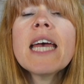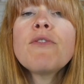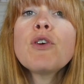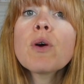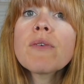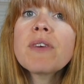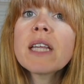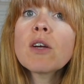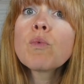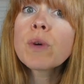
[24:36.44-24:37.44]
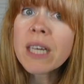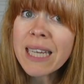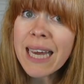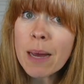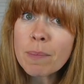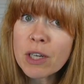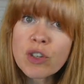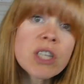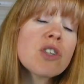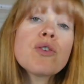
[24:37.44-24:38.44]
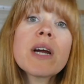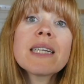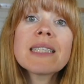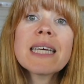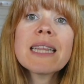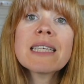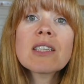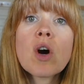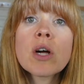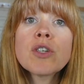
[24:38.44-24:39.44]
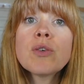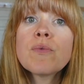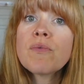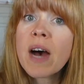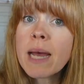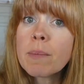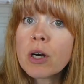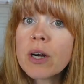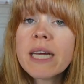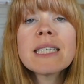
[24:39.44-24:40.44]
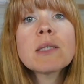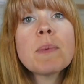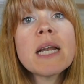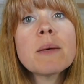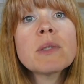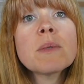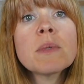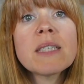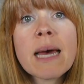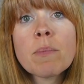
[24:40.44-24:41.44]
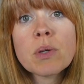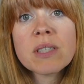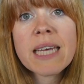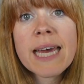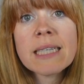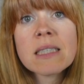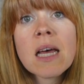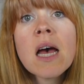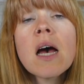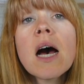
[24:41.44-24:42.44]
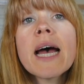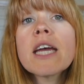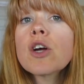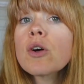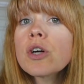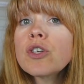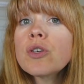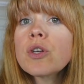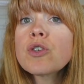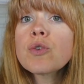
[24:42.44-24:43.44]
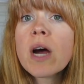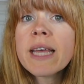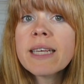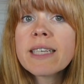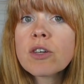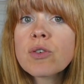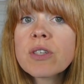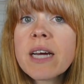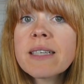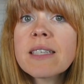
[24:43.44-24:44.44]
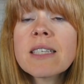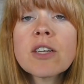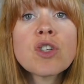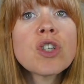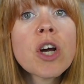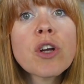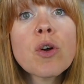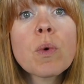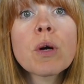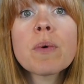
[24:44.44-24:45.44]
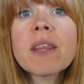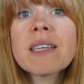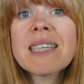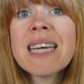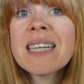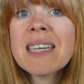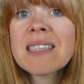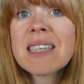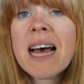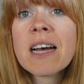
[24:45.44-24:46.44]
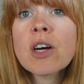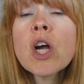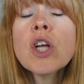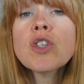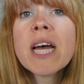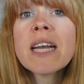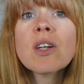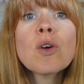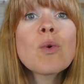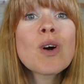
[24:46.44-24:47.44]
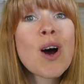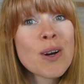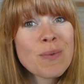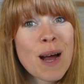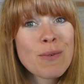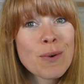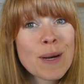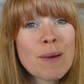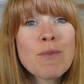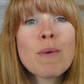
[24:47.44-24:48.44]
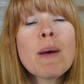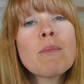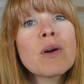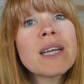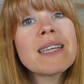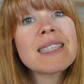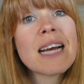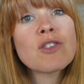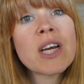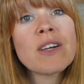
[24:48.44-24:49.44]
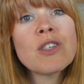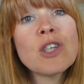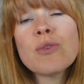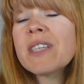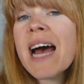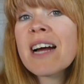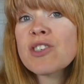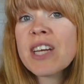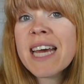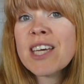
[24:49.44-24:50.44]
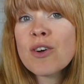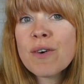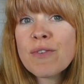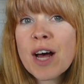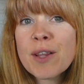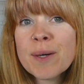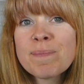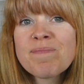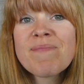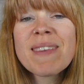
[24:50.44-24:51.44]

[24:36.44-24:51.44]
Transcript: If you are feeling really ambitious, translate this onto fiber and spin up some sample skeins. I encourage you to try these exercises and share your work with us in the Slack channel or on Ravelry. Remember, in the Slack channel, you use hashtag Year of Color.